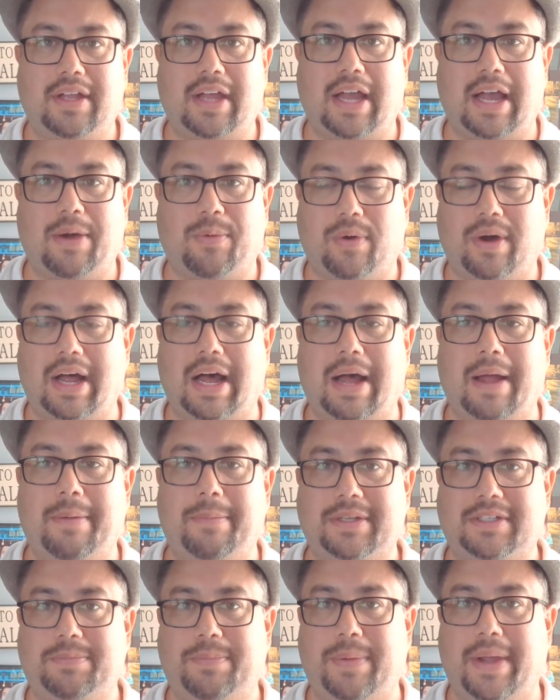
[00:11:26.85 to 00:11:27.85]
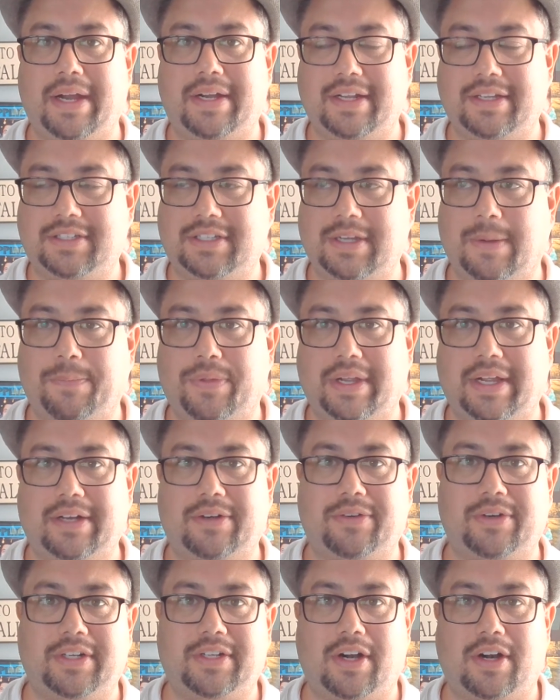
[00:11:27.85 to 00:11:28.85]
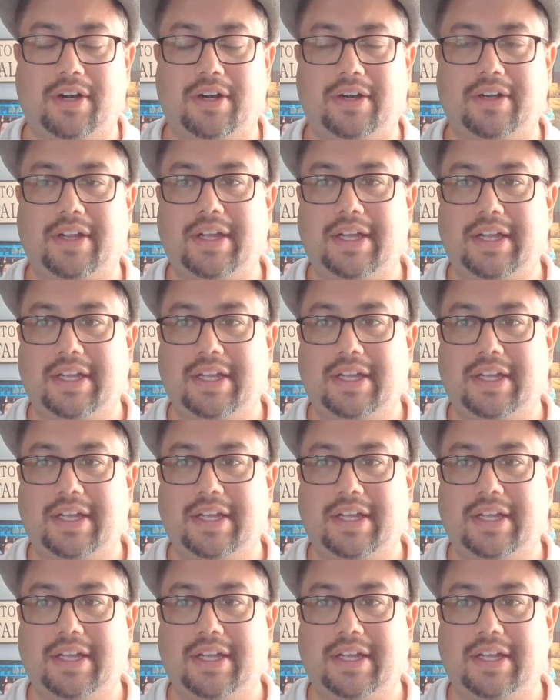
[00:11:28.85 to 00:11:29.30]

I want I'm expecting something in return.